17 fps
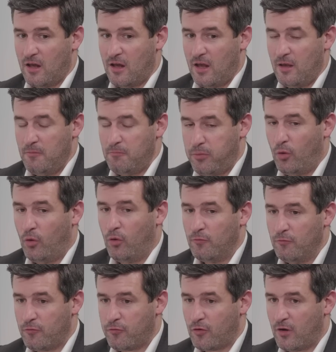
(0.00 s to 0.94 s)

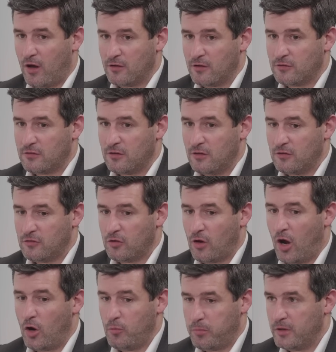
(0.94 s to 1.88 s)
important for us to
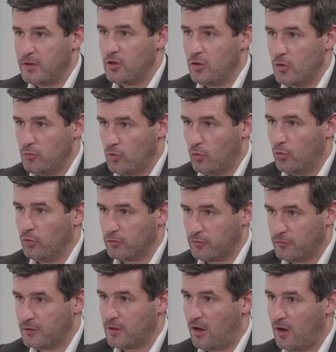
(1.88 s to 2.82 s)
open new doors
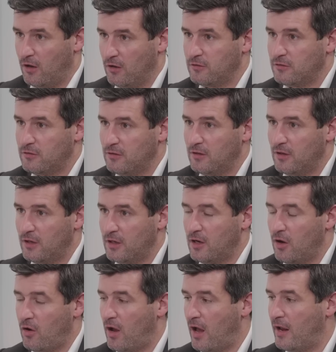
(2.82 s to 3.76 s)
for darts, you
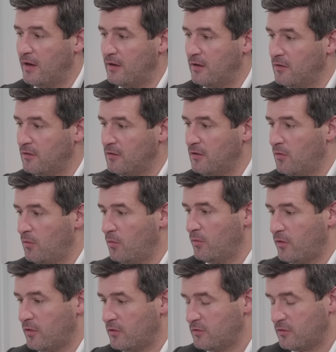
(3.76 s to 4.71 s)
know, and
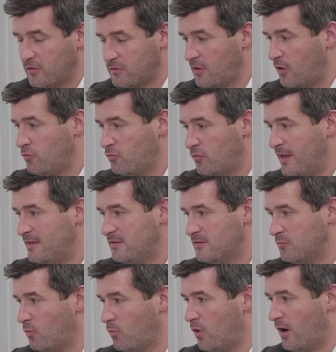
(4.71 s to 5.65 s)
there's no
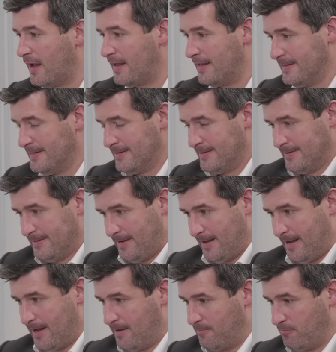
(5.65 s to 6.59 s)
reason why
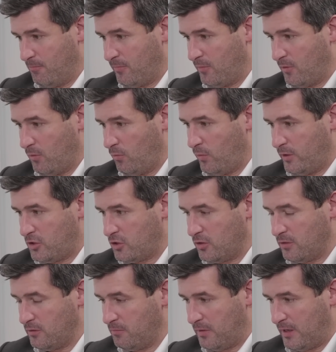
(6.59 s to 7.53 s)
we
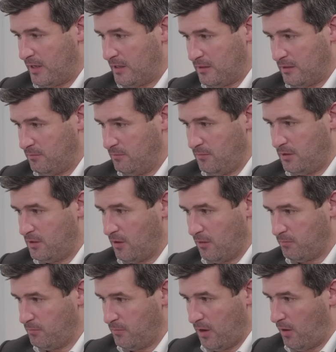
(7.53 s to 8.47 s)
shouldn't be, you
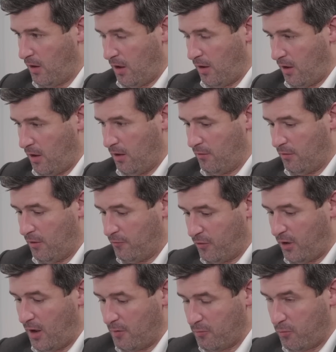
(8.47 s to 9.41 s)
know, a
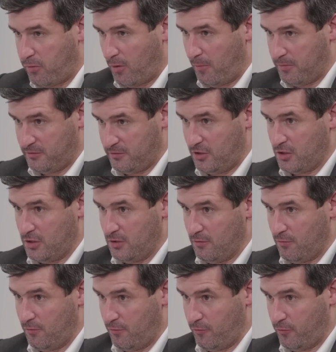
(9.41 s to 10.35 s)
viable
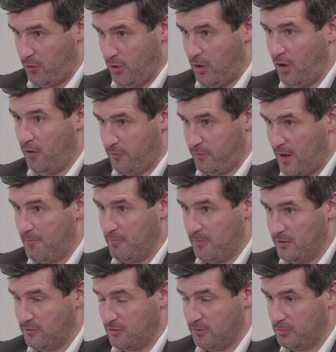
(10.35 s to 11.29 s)
proposition for a lot of
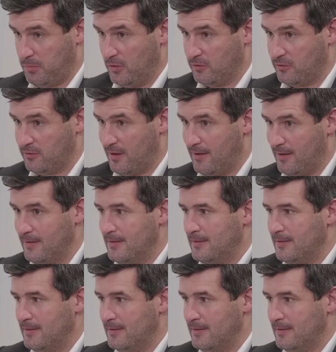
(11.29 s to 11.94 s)
companies to sponsor,